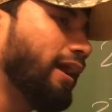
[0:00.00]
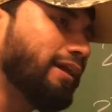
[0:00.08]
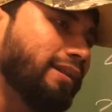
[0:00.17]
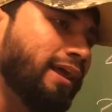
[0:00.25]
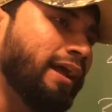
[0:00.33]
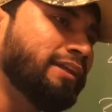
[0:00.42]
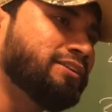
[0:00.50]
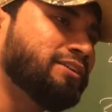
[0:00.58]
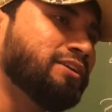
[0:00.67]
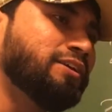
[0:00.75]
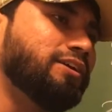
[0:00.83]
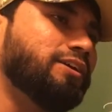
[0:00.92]
client
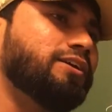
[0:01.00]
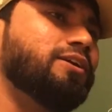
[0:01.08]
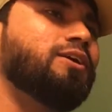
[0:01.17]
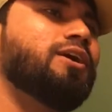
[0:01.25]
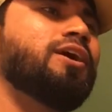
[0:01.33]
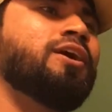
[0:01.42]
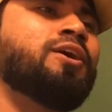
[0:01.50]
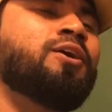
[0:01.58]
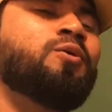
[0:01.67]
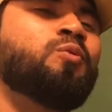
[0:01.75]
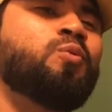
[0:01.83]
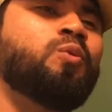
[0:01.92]

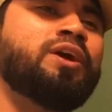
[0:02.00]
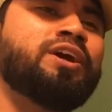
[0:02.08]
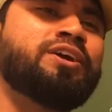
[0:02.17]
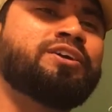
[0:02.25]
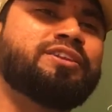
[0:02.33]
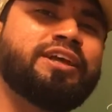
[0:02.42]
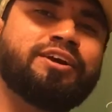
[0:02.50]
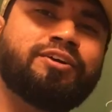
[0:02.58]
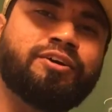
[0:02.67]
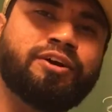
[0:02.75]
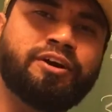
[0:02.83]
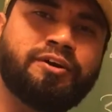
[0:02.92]
where they
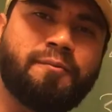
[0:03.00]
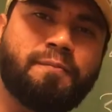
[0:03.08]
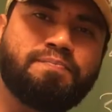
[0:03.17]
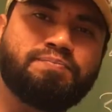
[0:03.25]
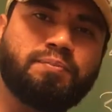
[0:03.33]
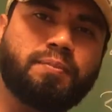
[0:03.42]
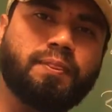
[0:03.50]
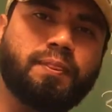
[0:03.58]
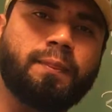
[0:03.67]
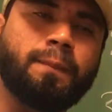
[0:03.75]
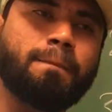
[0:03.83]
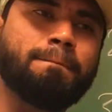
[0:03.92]
are
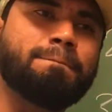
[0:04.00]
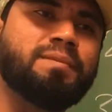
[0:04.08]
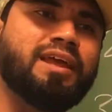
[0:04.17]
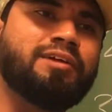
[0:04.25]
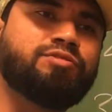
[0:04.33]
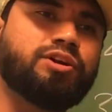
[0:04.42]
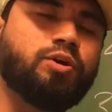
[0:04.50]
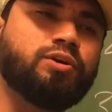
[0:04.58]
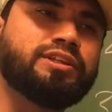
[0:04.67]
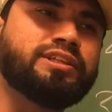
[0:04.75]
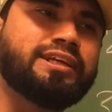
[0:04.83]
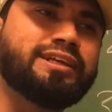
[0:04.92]

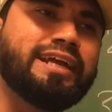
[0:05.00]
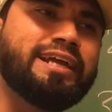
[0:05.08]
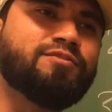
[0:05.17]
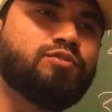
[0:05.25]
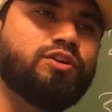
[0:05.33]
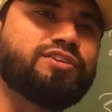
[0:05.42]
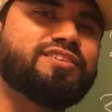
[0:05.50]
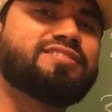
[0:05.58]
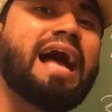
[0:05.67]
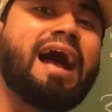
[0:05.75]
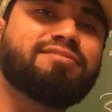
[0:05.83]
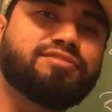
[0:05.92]
recording their invoices
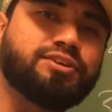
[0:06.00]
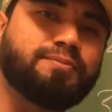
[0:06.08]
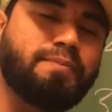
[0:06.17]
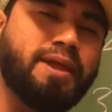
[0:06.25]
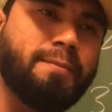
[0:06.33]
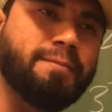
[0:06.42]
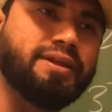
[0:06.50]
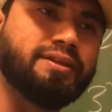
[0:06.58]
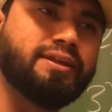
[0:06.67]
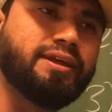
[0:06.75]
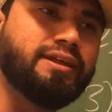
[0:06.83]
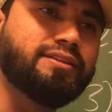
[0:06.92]
after payment.
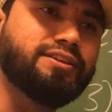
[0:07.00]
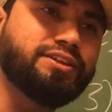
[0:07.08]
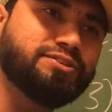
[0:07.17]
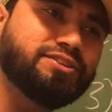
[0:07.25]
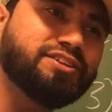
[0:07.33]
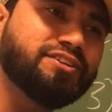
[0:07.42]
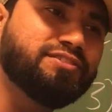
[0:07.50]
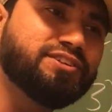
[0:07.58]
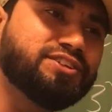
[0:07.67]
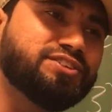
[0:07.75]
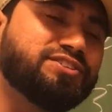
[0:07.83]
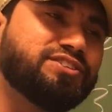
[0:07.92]
There is a
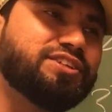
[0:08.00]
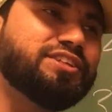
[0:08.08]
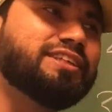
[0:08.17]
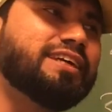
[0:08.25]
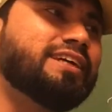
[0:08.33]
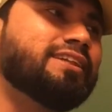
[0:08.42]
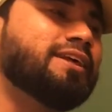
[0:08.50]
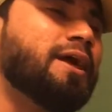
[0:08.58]
deficiency that